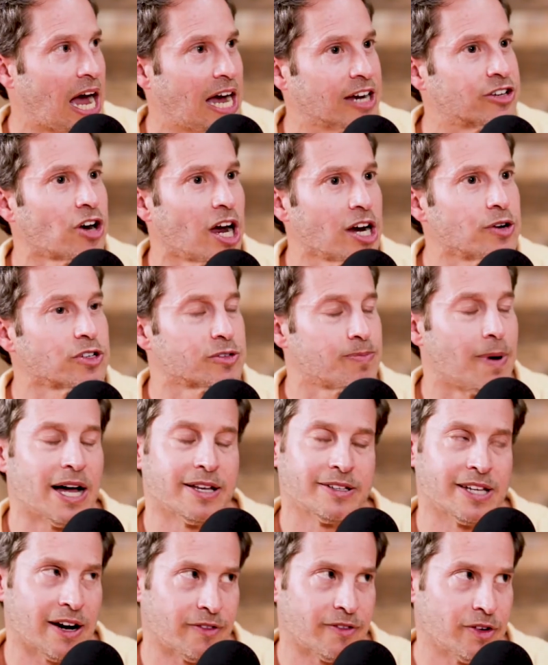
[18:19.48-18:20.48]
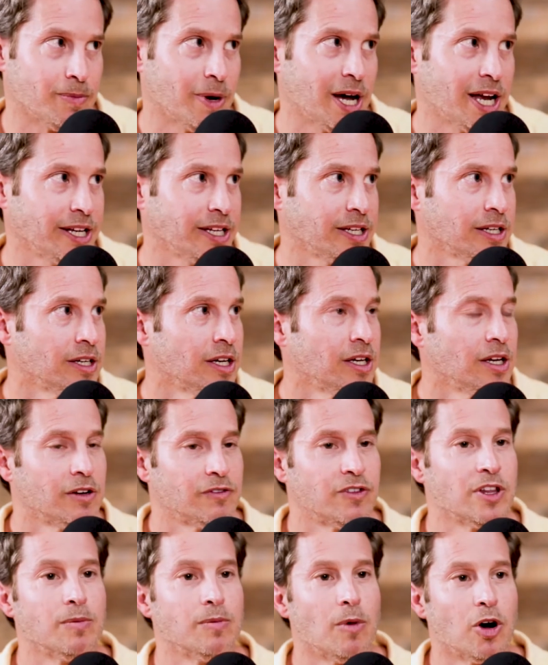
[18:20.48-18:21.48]
I try to respond to everybody.
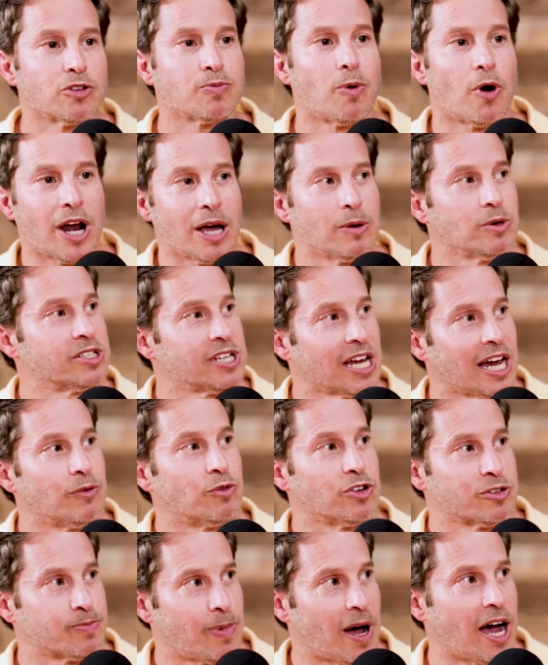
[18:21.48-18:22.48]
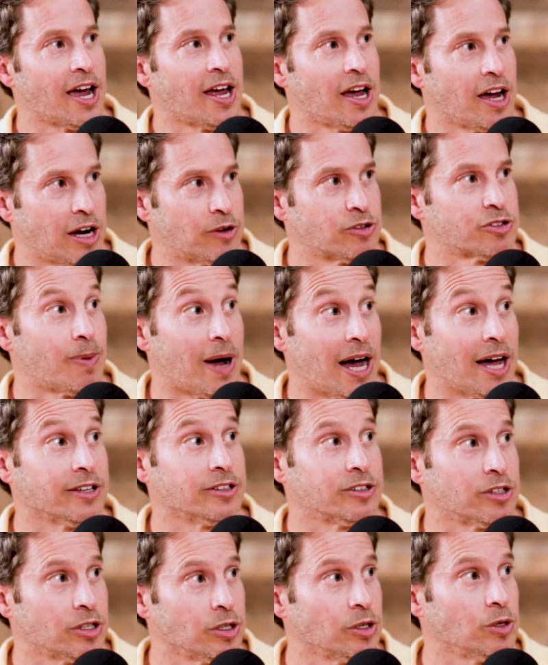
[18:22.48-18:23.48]
For the most part, I would say I
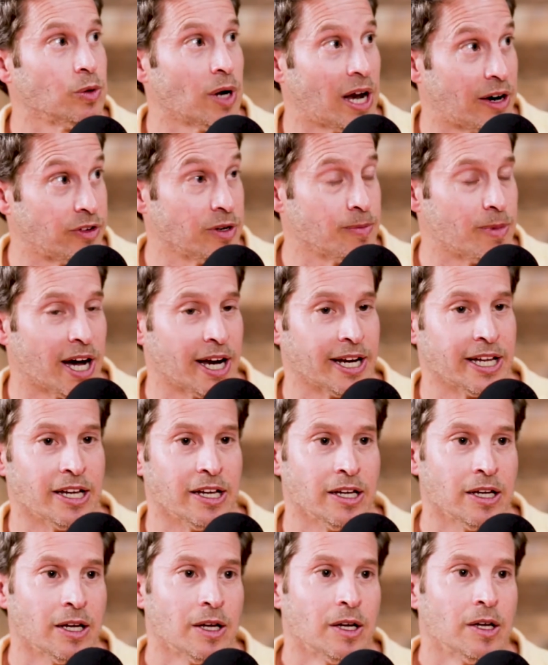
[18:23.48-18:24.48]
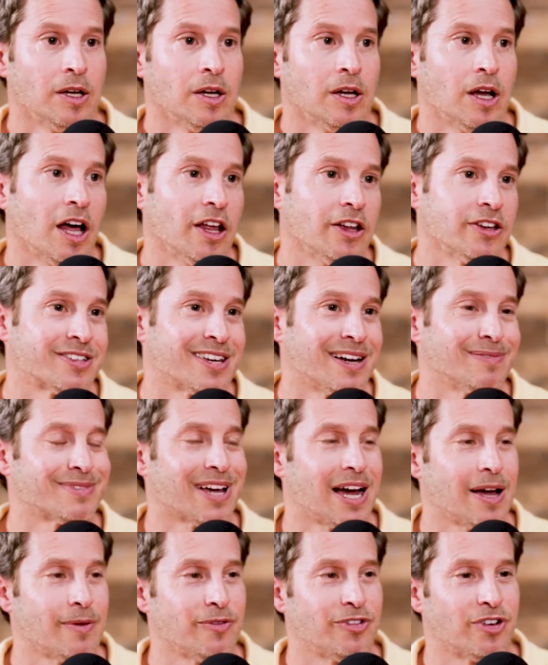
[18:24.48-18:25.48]
respond to everybody.
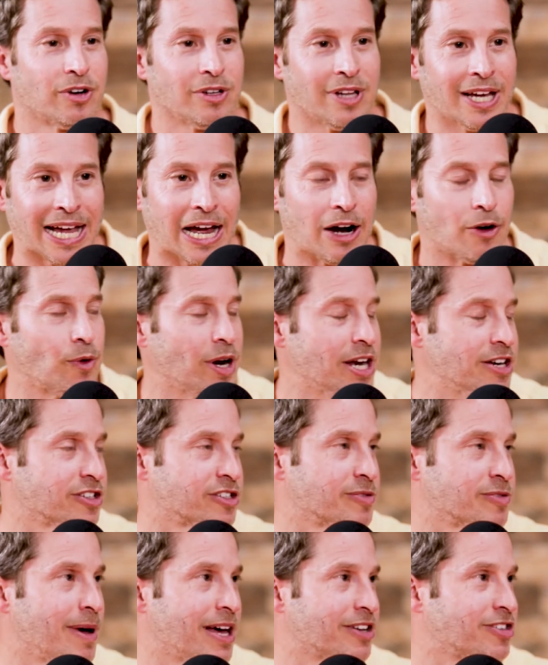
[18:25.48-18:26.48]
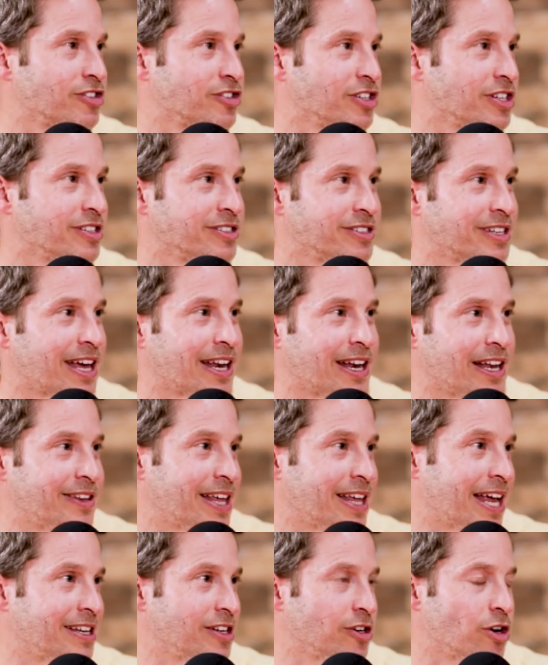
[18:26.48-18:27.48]
Sometimes there are like outrageous messages
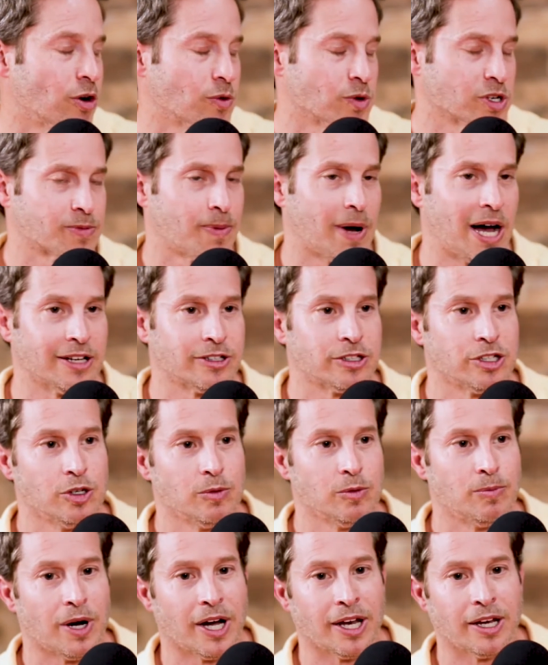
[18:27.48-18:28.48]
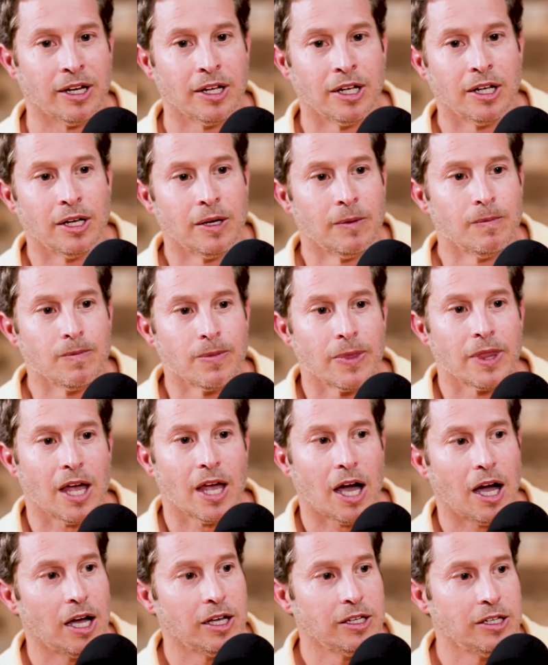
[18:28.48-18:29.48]
that you don't respond to, but
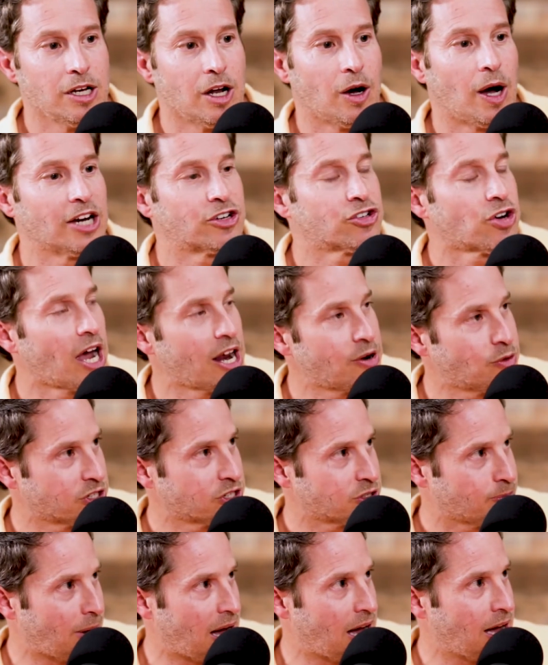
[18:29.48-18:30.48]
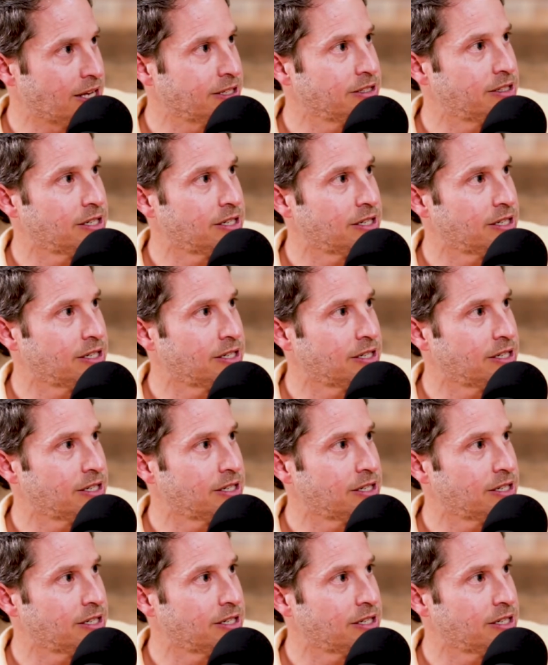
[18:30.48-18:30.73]
I try to respond.